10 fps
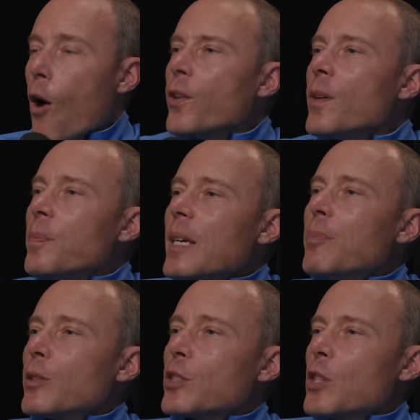Are the
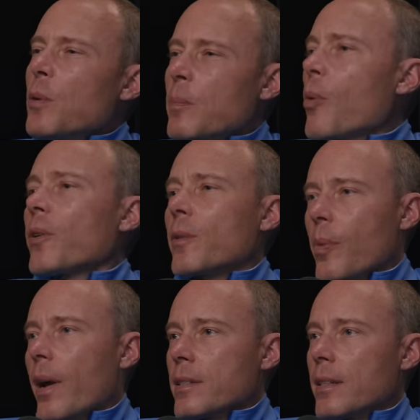people so
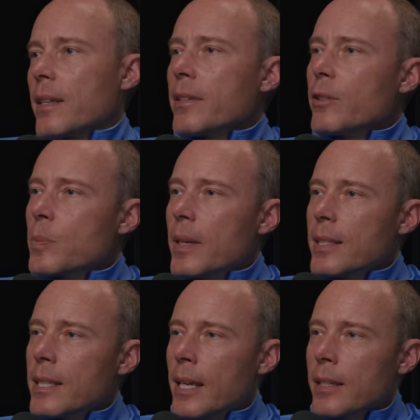important, Preston, that you'll
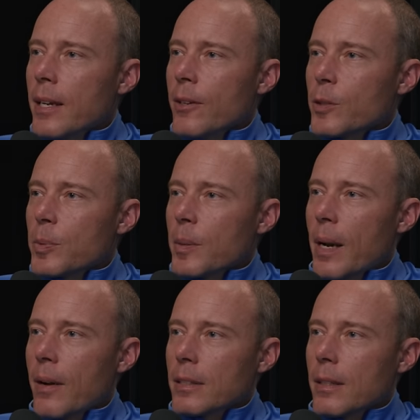spend 10 years
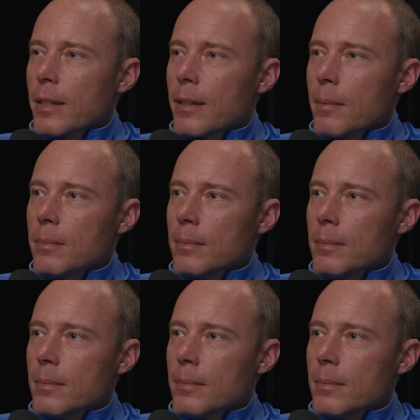preparing to lead them?